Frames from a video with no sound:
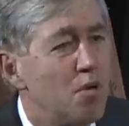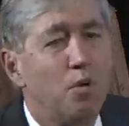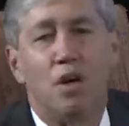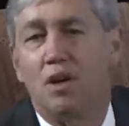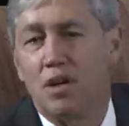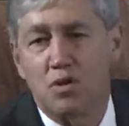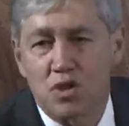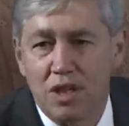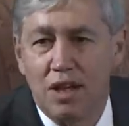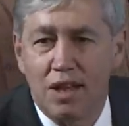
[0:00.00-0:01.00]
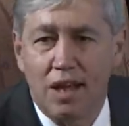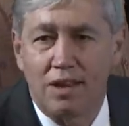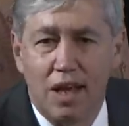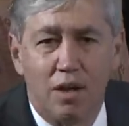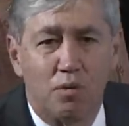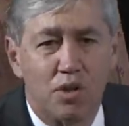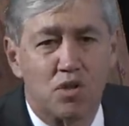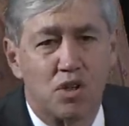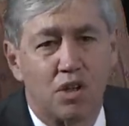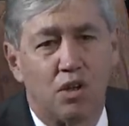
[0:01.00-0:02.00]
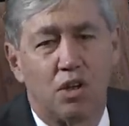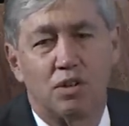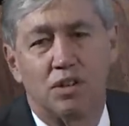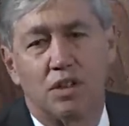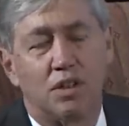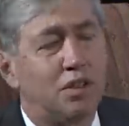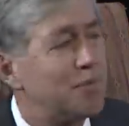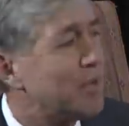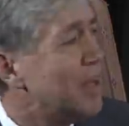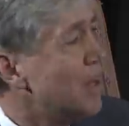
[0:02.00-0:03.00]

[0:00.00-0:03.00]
We don't understand that language uh, hardly at all.